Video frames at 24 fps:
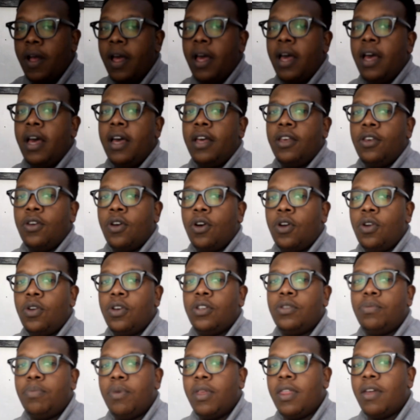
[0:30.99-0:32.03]
You
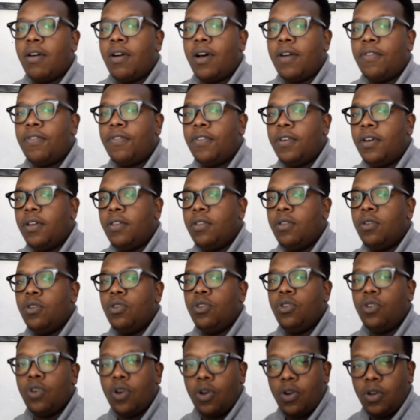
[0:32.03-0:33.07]
always be
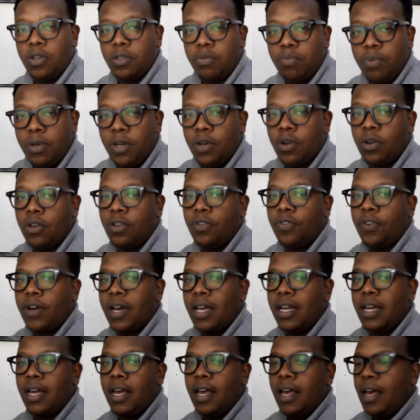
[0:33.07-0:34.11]

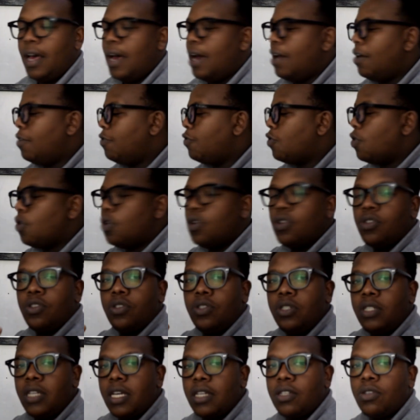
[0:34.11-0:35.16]
notified, and of
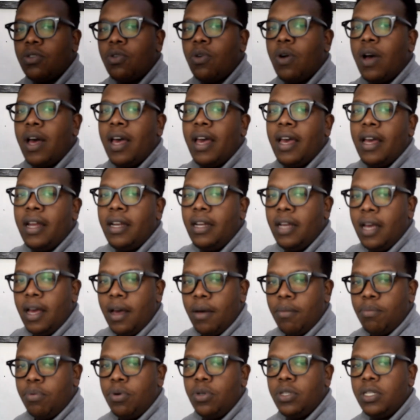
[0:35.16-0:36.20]
course just go ahead,
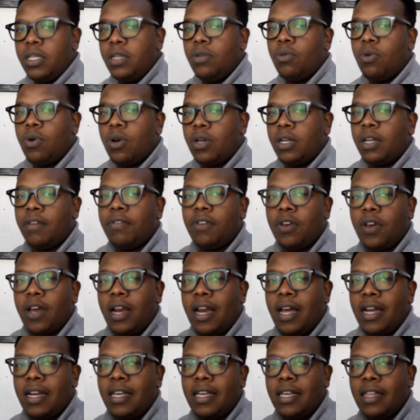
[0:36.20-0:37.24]
put in whatever you're
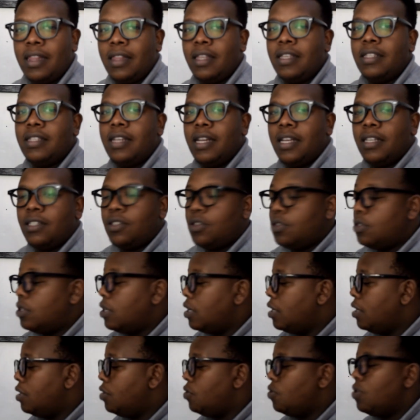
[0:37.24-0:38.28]
learning in these
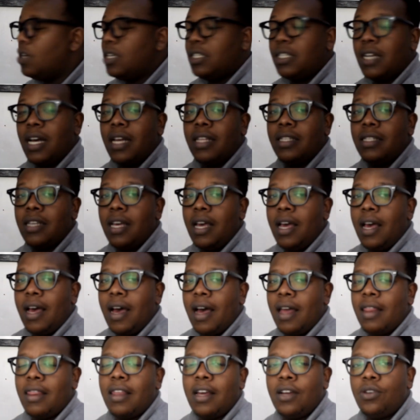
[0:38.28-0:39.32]
lessons into the charts,
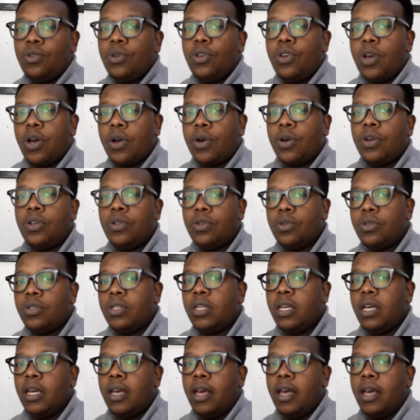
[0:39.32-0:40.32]
and that way you're going to see